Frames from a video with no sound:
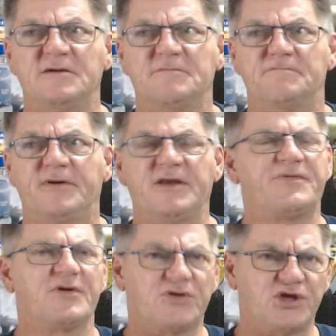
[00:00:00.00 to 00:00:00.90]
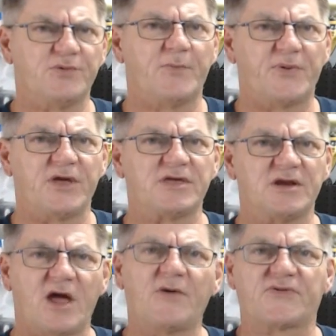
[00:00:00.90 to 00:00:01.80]
but if you're a human being, you
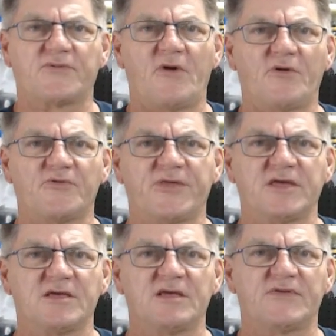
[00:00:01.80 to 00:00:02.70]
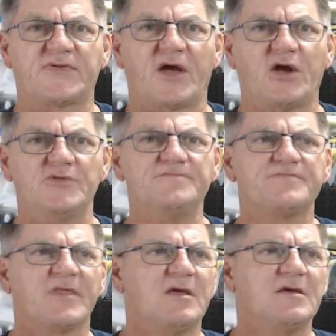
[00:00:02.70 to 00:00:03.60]
know it's the wrong thing. So
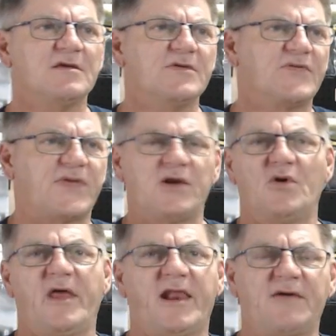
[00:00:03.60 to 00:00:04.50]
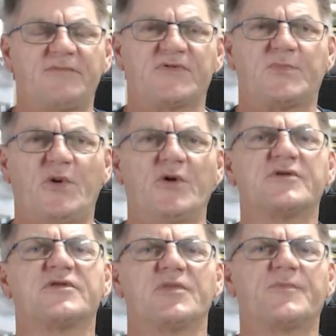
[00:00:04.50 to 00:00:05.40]
send all our love and support to
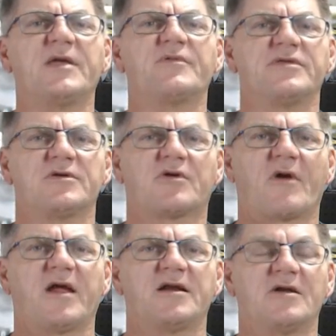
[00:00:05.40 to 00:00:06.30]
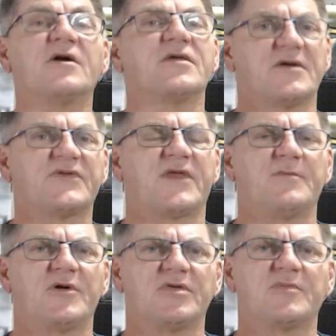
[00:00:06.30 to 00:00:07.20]
the people of Ukraine, and I stand
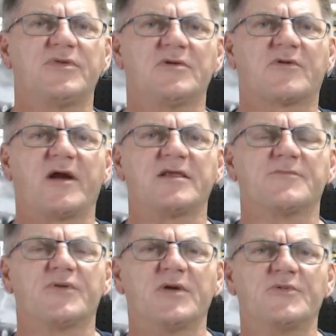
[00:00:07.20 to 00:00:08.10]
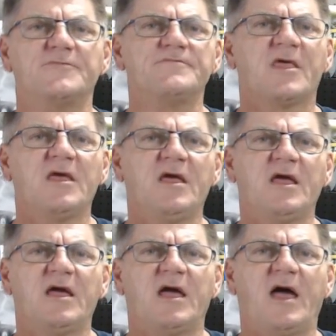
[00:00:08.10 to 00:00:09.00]
by the Ukrainian people.
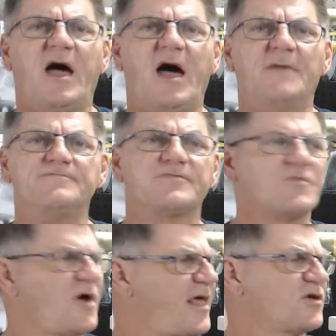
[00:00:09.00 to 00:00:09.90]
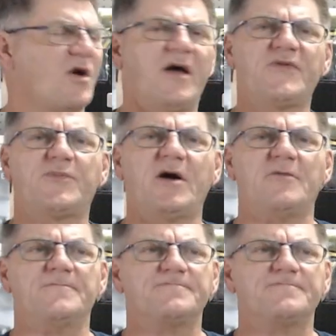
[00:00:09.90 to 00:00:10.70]
Right, guys. Well,